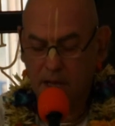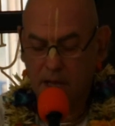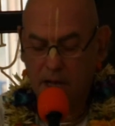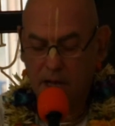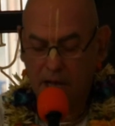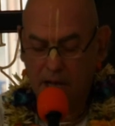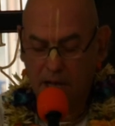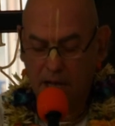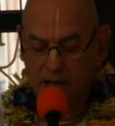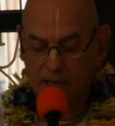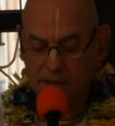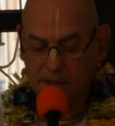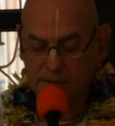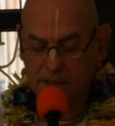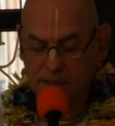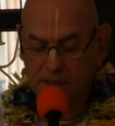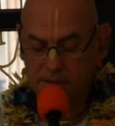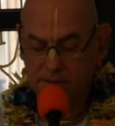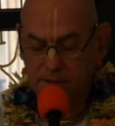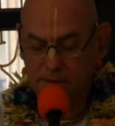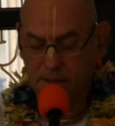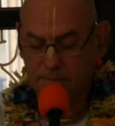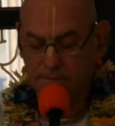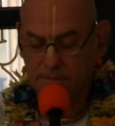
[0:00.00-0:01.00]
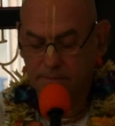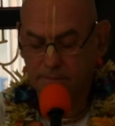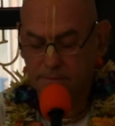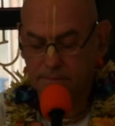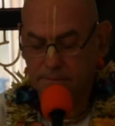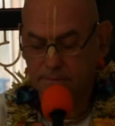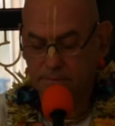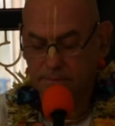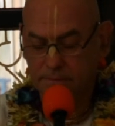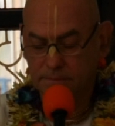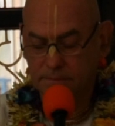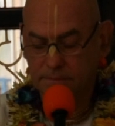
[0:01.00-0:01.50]

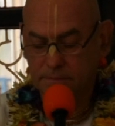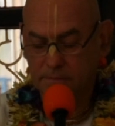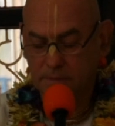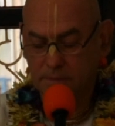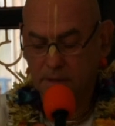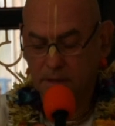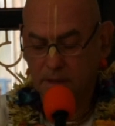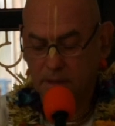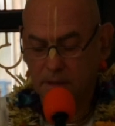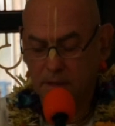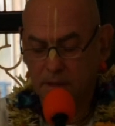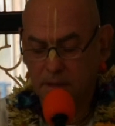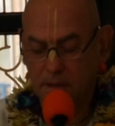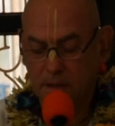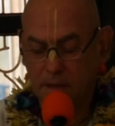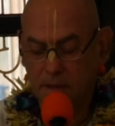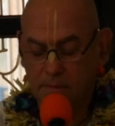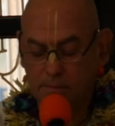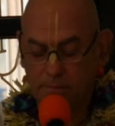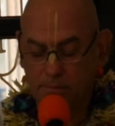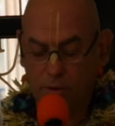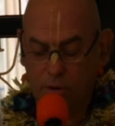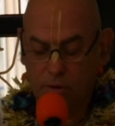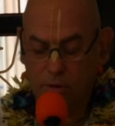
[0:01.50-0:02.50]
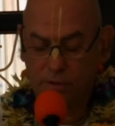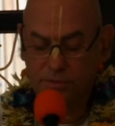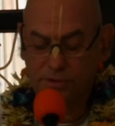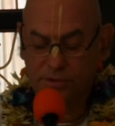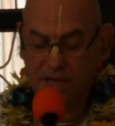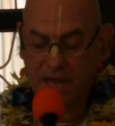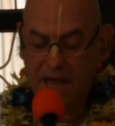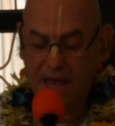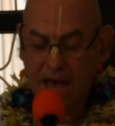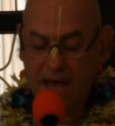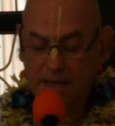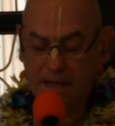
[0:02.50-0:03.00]
atatam,
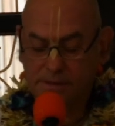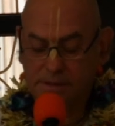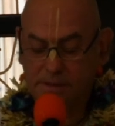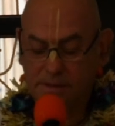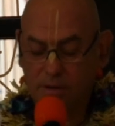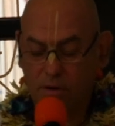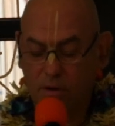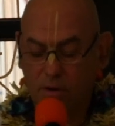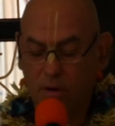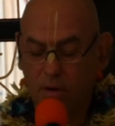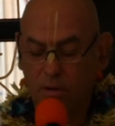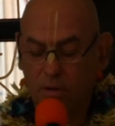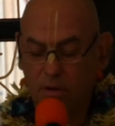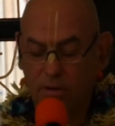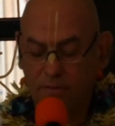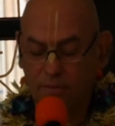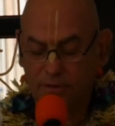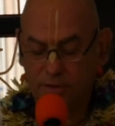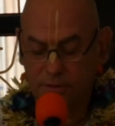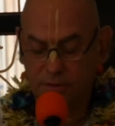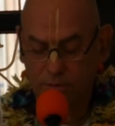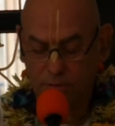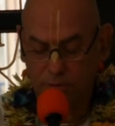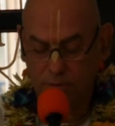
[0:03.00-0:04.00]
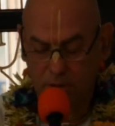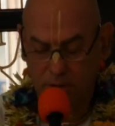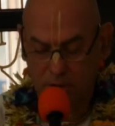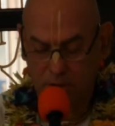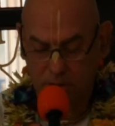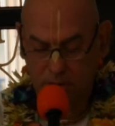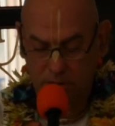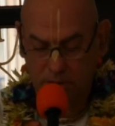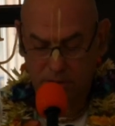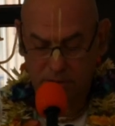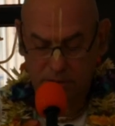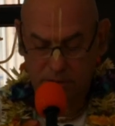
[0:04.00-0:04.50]
broadcast all over the
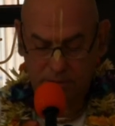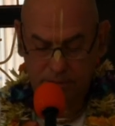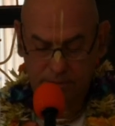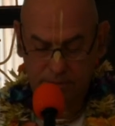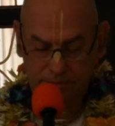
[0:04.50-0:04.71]
world,